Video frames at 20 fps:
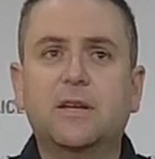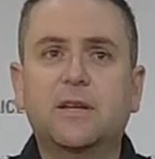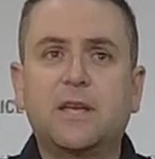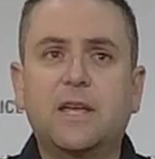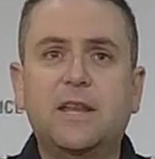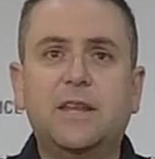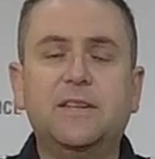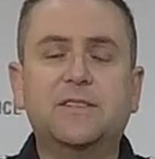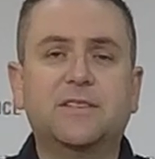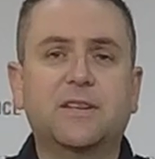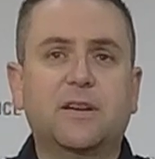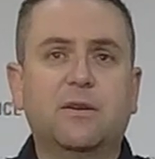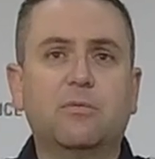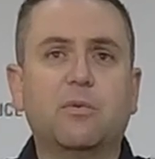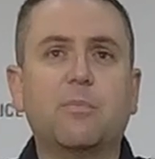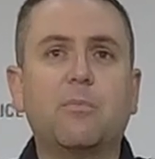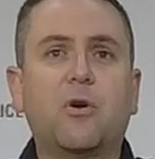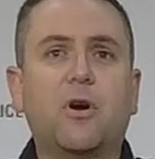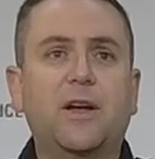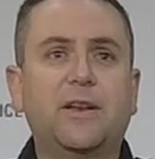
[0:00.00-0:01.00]
it is a
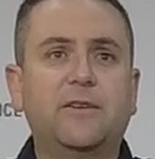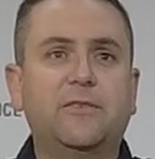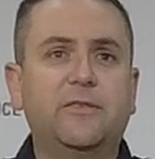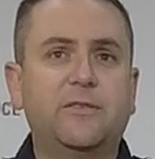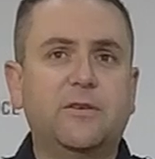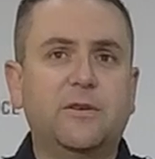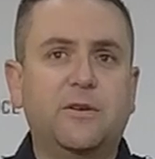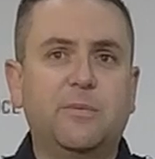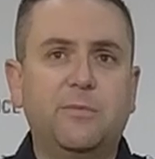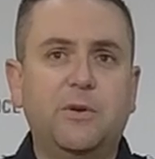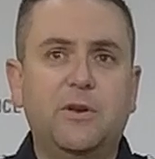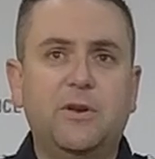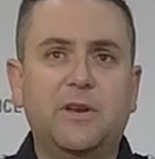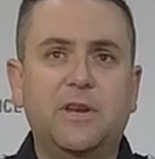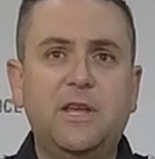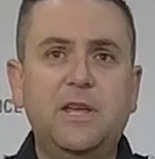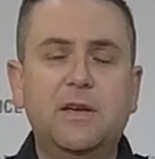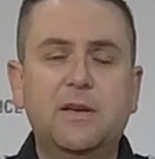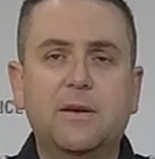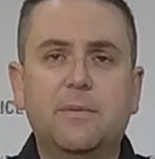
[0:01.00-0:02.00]
reminder to the
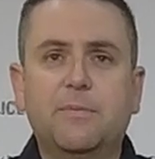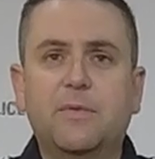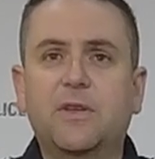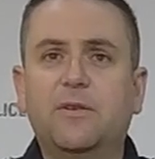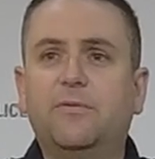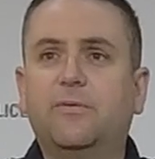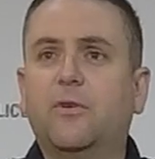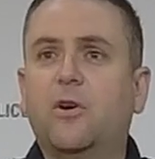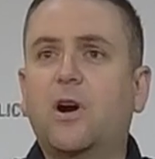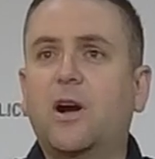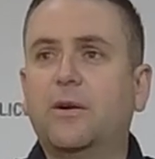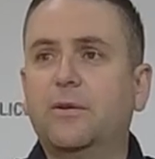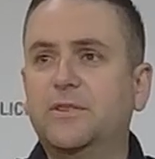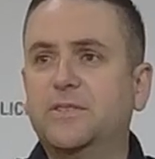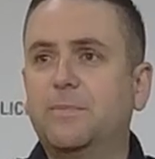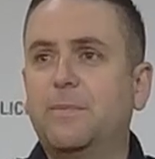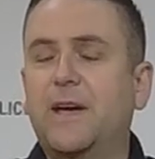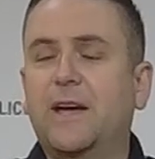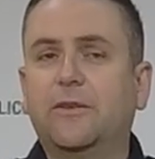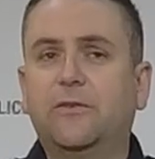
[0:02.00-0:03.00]
community that fire is
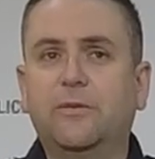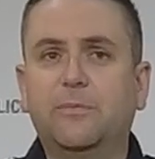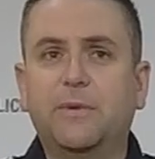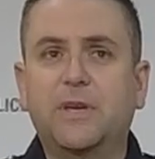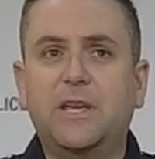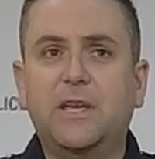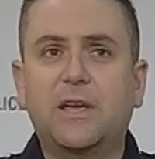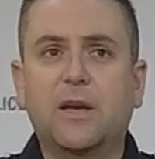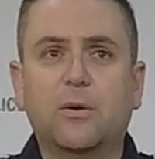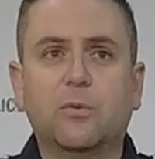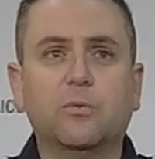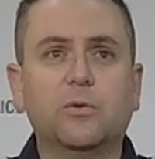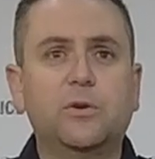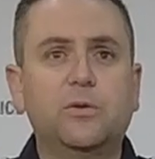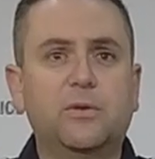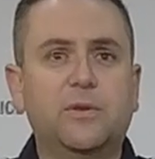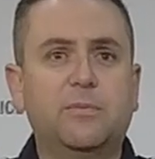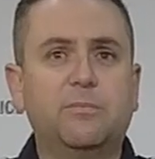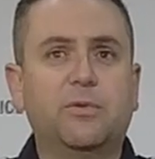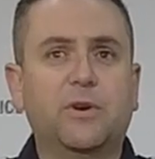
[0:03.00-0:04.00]
about to be a
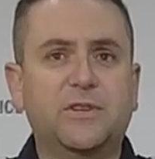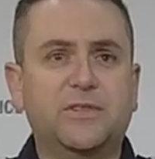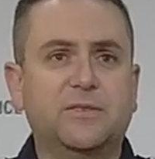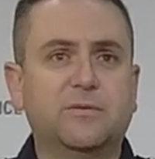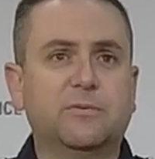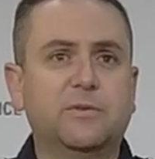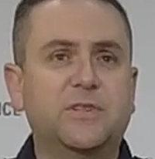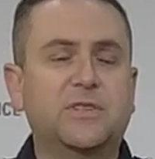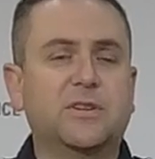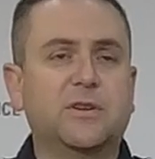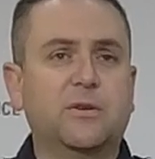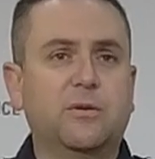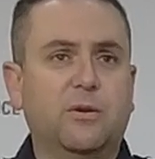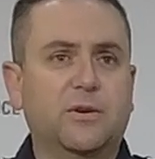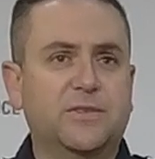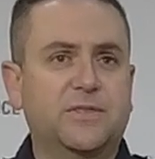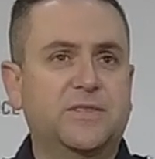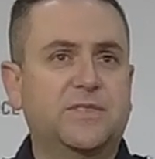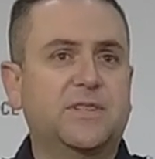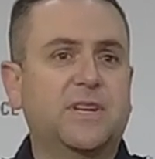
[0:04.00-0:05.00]
real and present risk
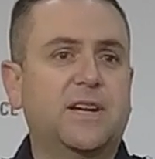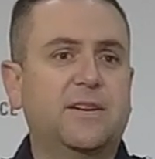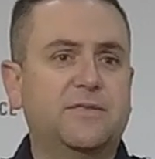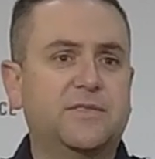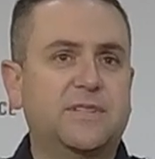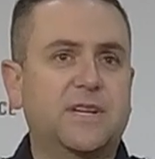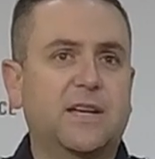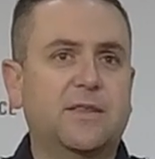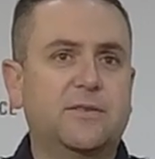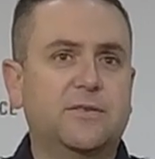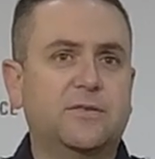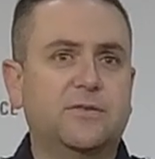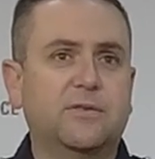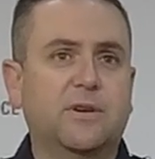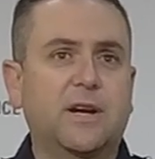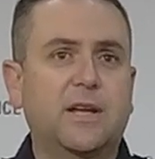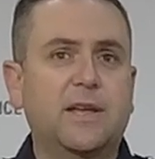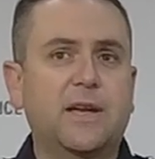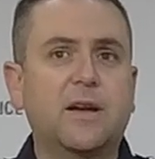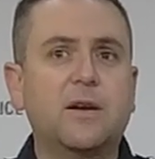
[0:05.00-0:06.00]
across the state of South
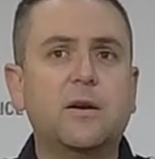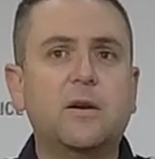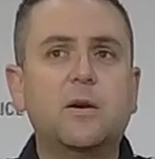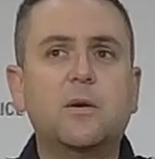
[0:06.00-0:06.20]
Australia.